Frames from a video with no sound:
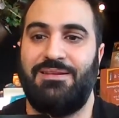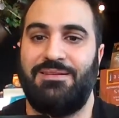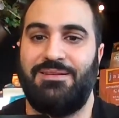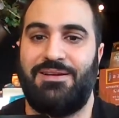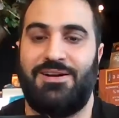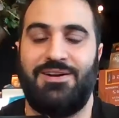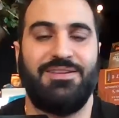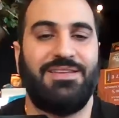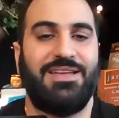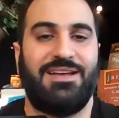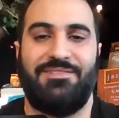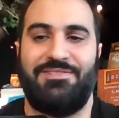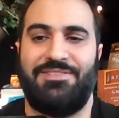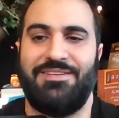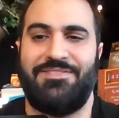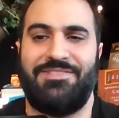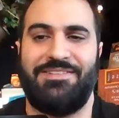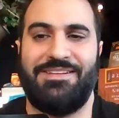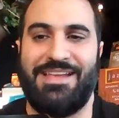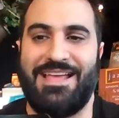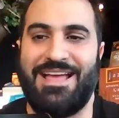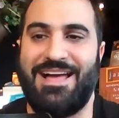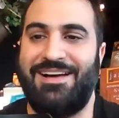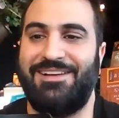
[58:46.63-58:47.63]
yeah, I've
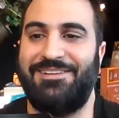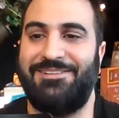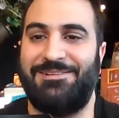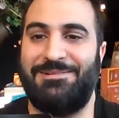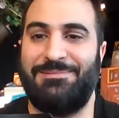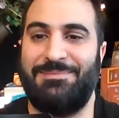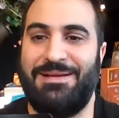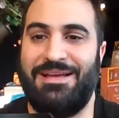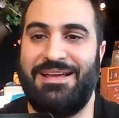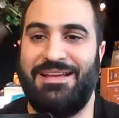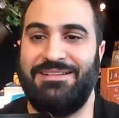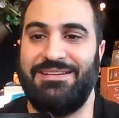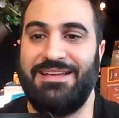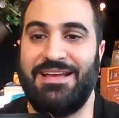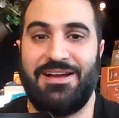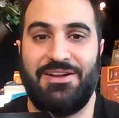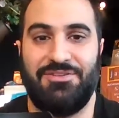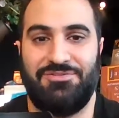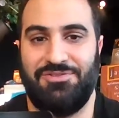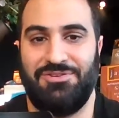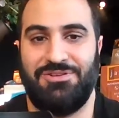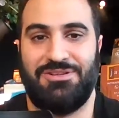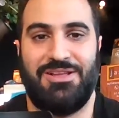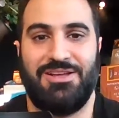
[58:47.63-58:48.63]
definitely had them. And yeah,
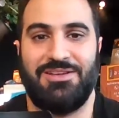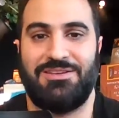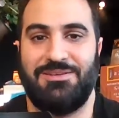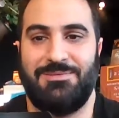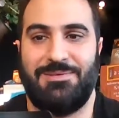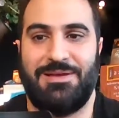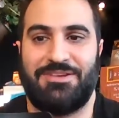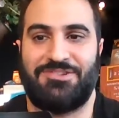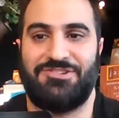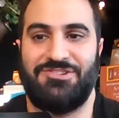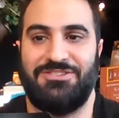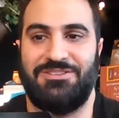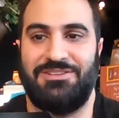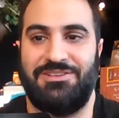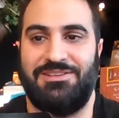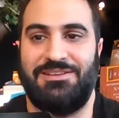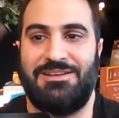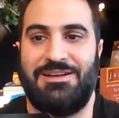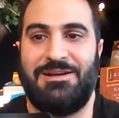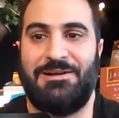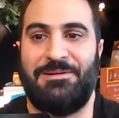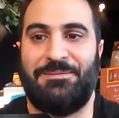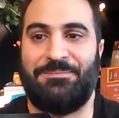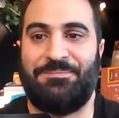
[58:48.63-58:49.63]
I do like them actually.
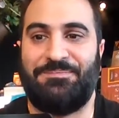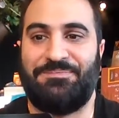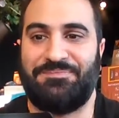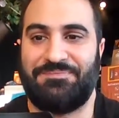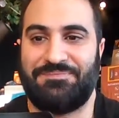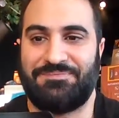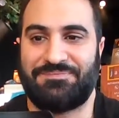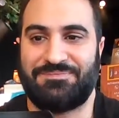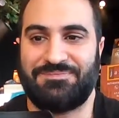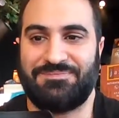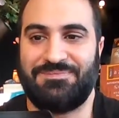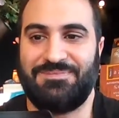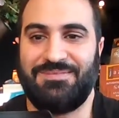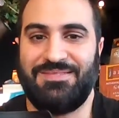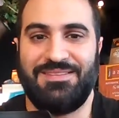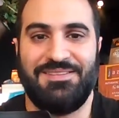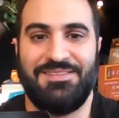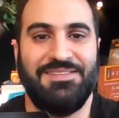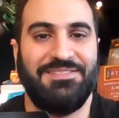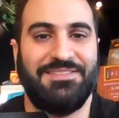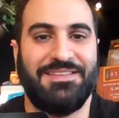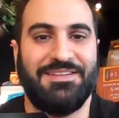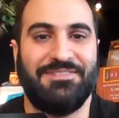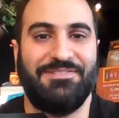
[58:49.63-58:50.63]

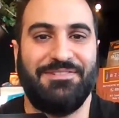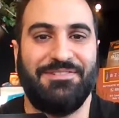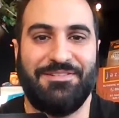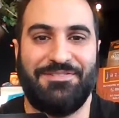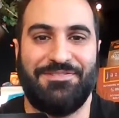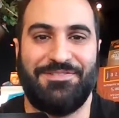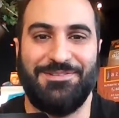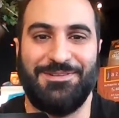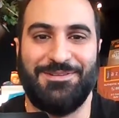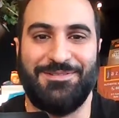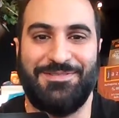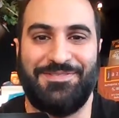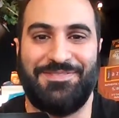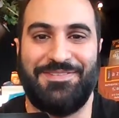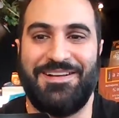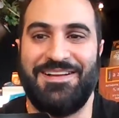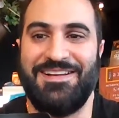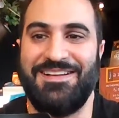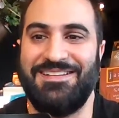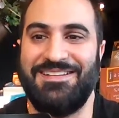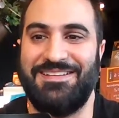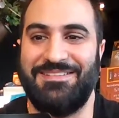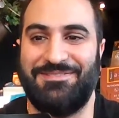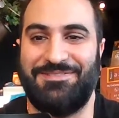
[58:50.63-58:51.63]
Definitely full of
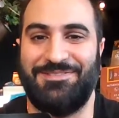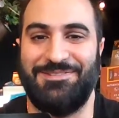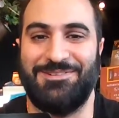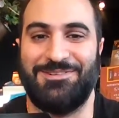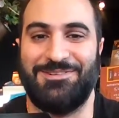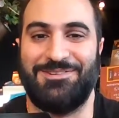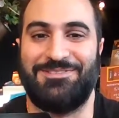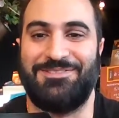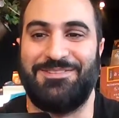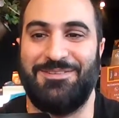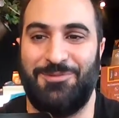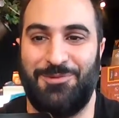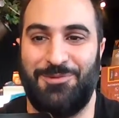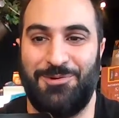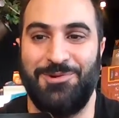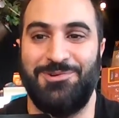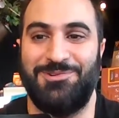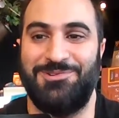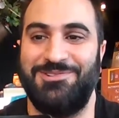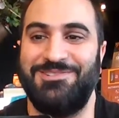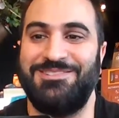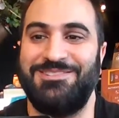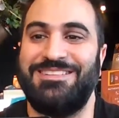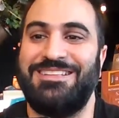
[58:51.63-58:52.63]
fat and full of
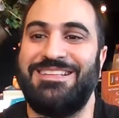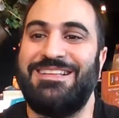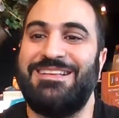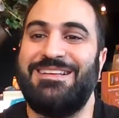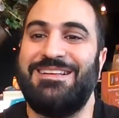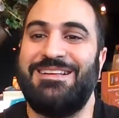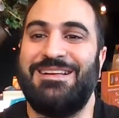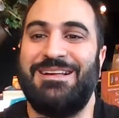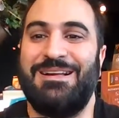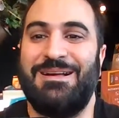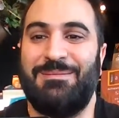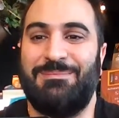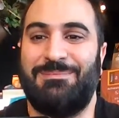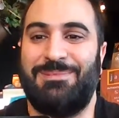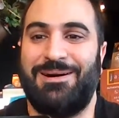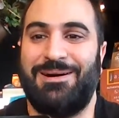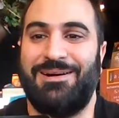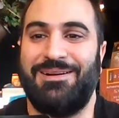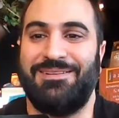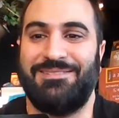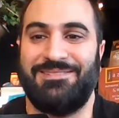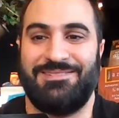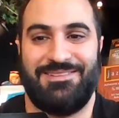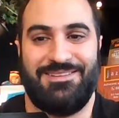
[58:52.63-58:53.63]
oil,
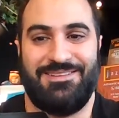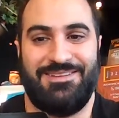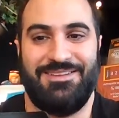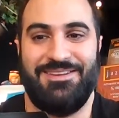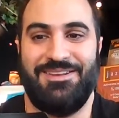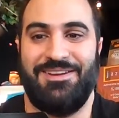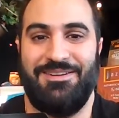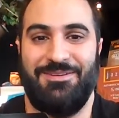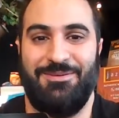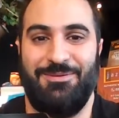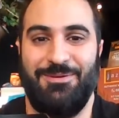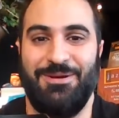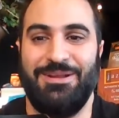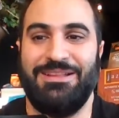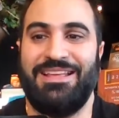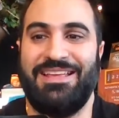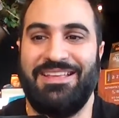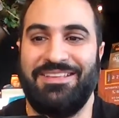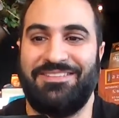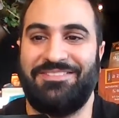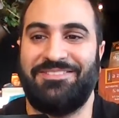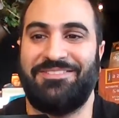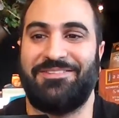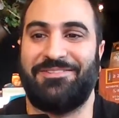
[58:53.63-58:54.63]
but it really
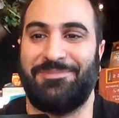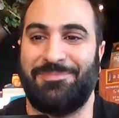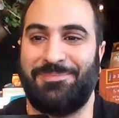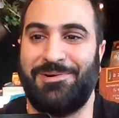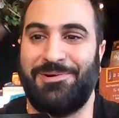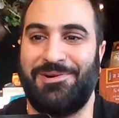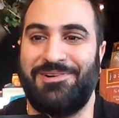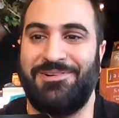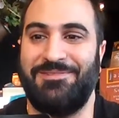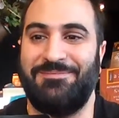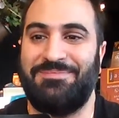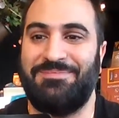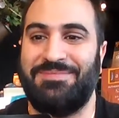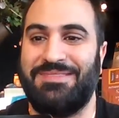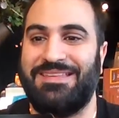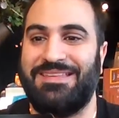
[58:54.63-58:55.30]
hits the spot.